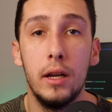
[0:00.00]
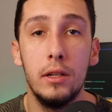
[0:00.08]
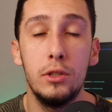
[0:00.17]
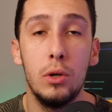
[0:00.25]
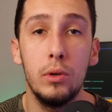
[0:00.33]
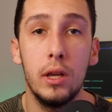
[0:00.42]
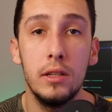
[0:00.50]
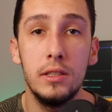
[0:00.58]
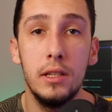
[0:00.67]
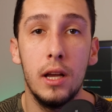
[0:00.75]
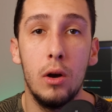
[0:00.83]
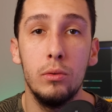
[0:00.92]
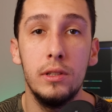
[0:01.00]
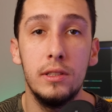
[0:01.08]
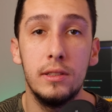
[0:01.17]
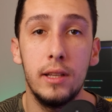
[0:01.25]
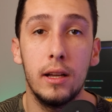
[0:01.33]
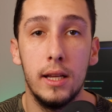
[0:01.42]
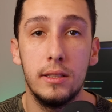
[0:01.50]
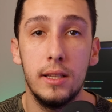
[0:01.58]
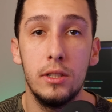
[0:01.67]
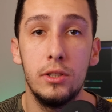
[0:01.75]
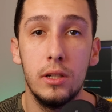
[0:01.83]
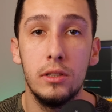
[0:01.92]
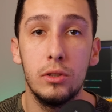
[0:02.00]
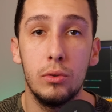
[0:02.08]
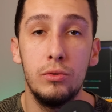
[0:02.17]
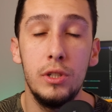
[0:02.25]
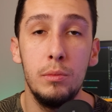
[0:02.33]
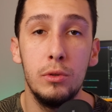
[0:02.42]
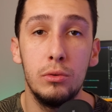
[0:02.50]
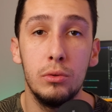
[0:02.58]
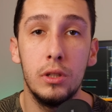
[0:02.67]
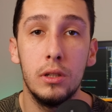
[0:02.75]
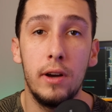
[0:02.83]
and showcasing how these tech essentials contribute to the